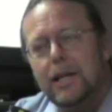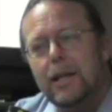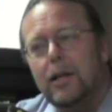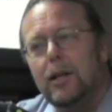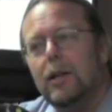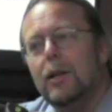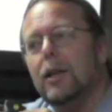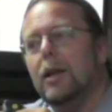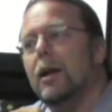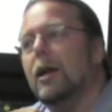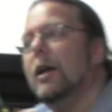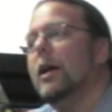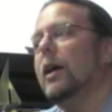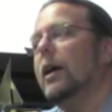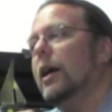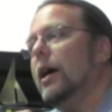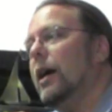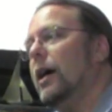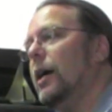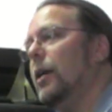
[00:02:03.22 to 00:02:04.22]
cell
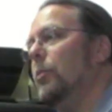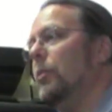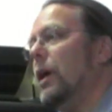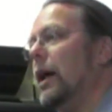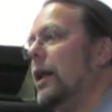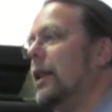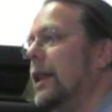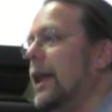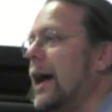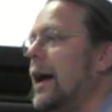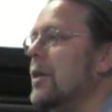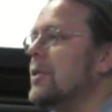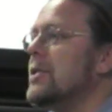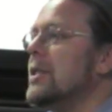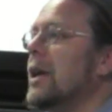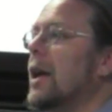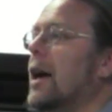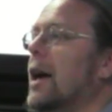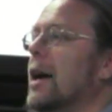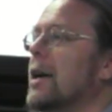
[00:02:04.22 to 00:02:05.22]
um, allows
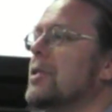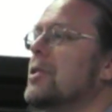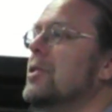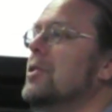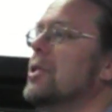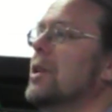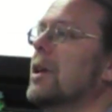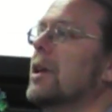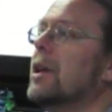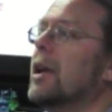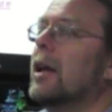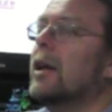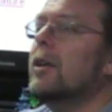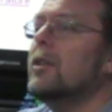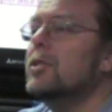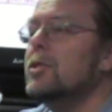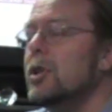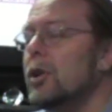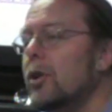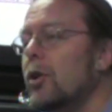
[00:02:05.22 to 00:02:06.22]
the oxygen
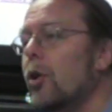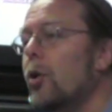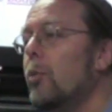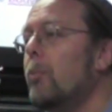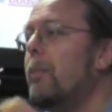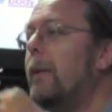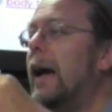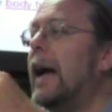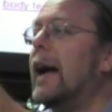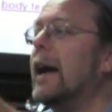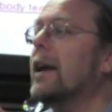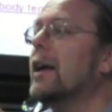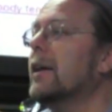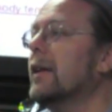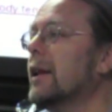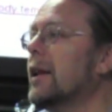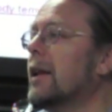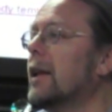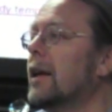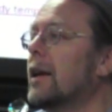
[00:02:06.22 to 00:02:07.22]
to go back
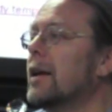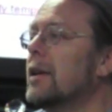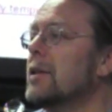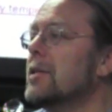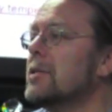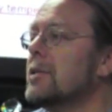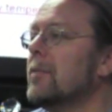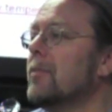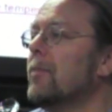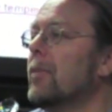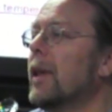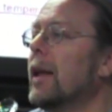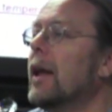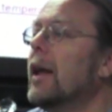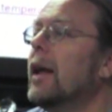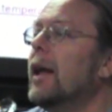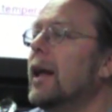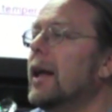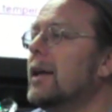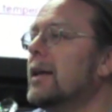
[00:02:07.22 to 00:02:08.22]
into the lungs,
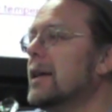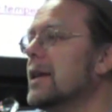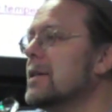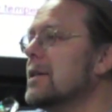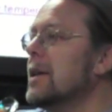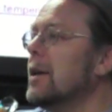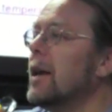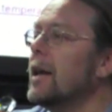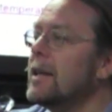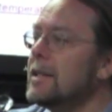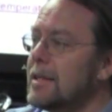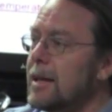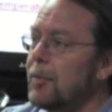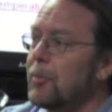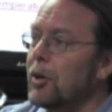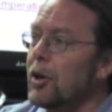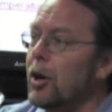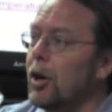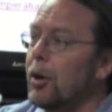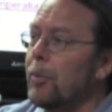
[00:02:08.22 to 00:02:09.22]
it doesn't
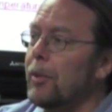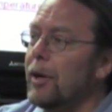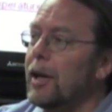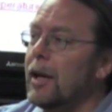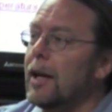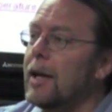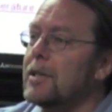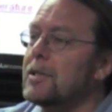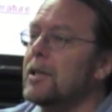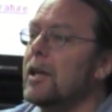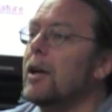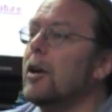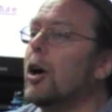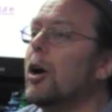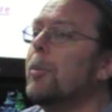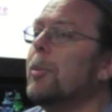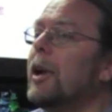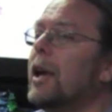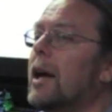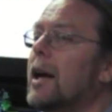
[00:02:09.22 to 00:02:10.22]
accept a carbon dioxide.
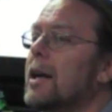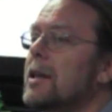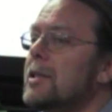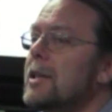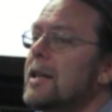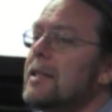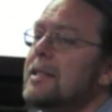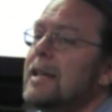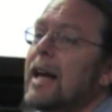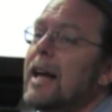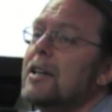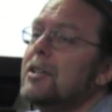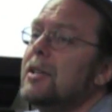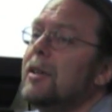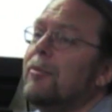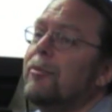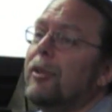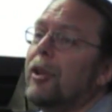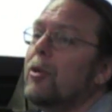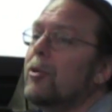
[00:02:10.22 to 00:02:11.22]
Carbon dioxide is
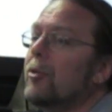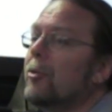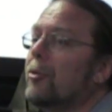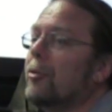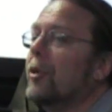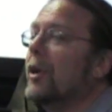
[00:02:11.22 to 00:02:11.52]
actually floating